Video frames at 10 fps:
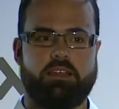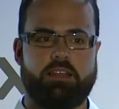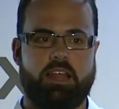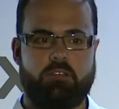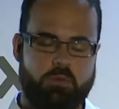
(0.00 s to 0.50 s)

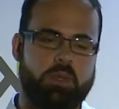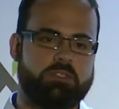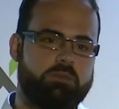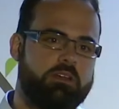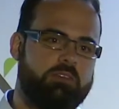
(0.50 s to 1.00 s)

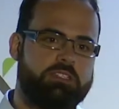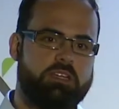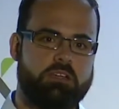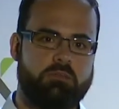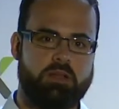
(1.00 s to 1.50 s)
CloudFormation will
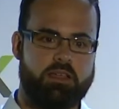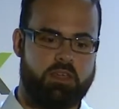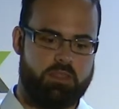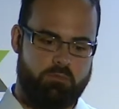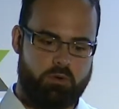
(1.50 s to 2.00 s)
eventually complain
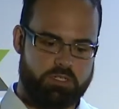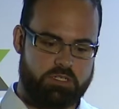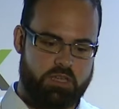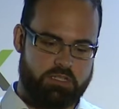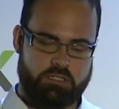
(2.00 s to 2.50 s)
that the version
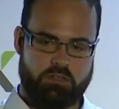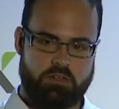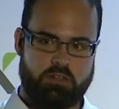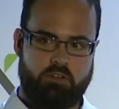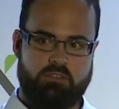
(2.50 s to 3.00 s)
that it's
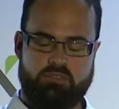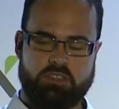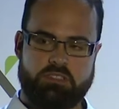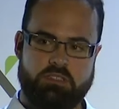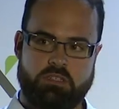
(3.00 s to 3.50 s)
currently
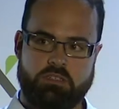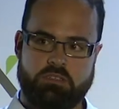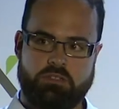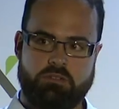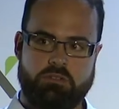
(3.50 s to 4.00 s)
referencing
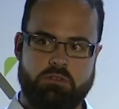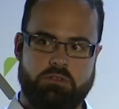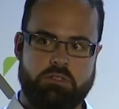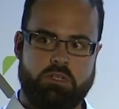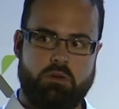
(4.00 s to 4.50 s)
to
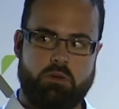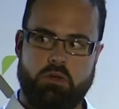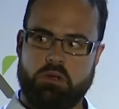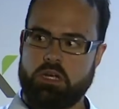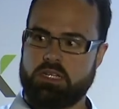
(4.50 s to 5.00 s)
no
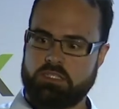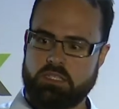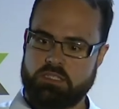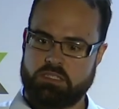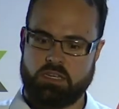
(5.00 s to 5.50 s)
longer
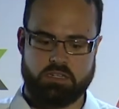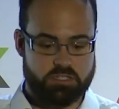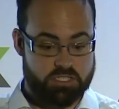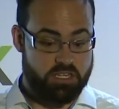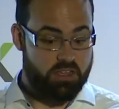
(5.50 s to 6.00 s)
exists, and you're
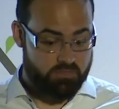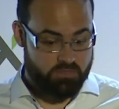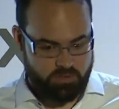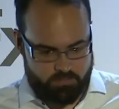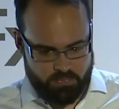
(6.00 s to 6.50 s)

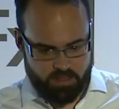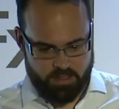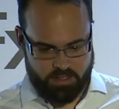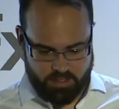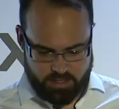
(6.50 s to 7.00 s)
stuffed.
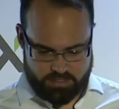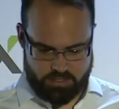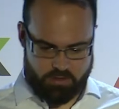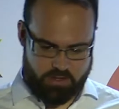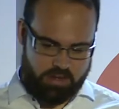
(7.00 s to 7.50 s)

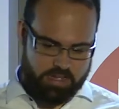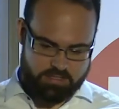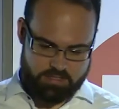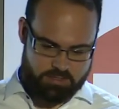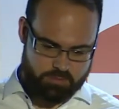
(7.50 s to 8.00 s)
So in
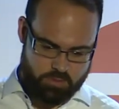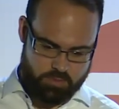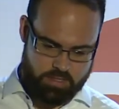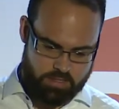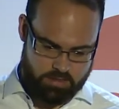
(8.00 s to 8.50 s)
essence, what
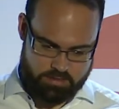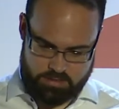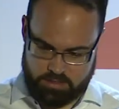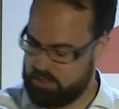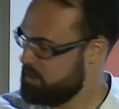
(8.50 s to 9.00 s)
we
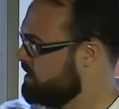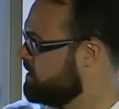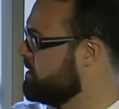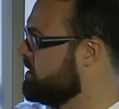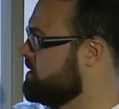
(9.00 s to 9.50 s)
did here
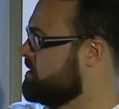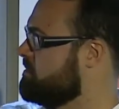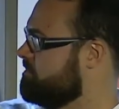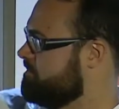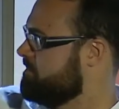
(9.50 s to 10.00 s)
is
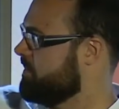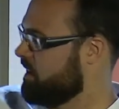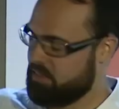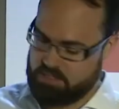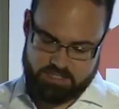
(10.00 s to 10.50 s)

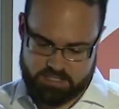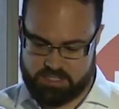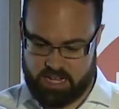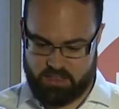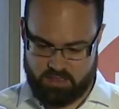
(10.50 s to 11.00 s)
this
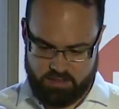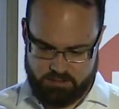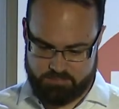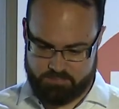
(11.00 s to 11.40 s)
exact thing.